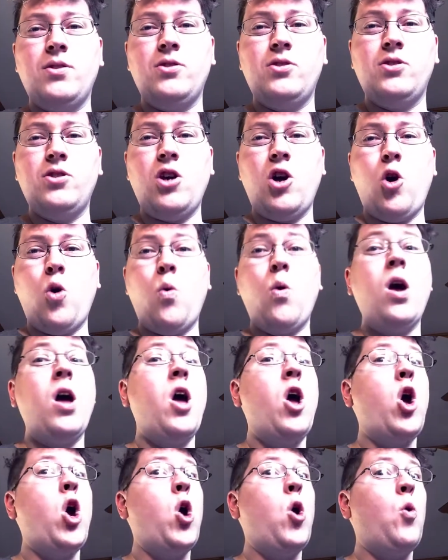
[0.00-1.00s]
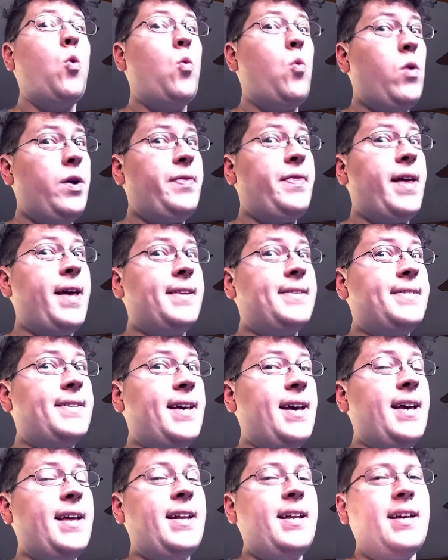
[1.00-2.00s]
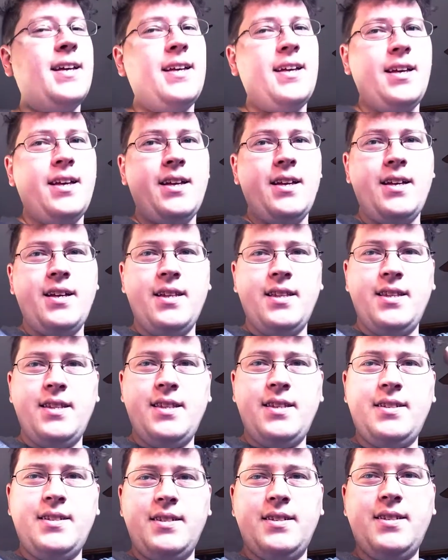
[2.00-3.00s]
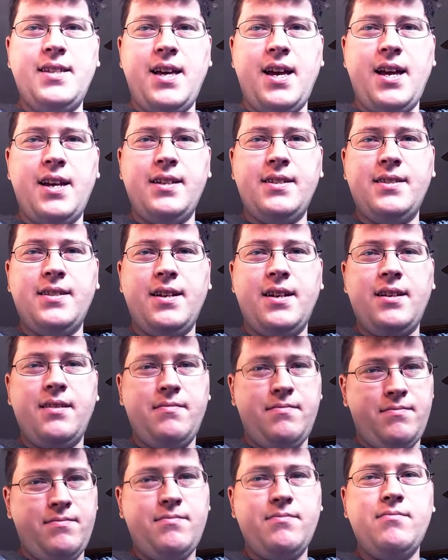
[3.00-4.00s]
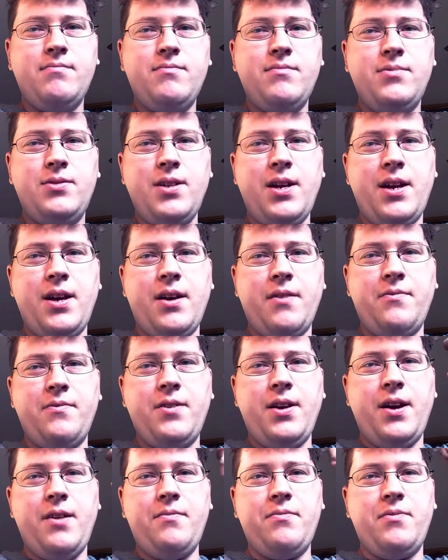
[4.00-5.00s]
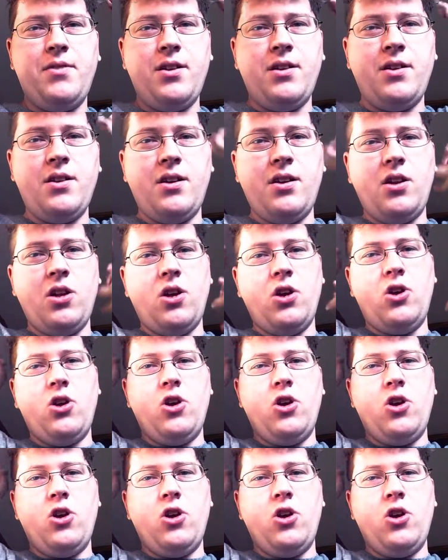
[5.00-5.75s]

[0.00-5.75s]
So, with that said, this is the TheAndySan, signing off for now, thanking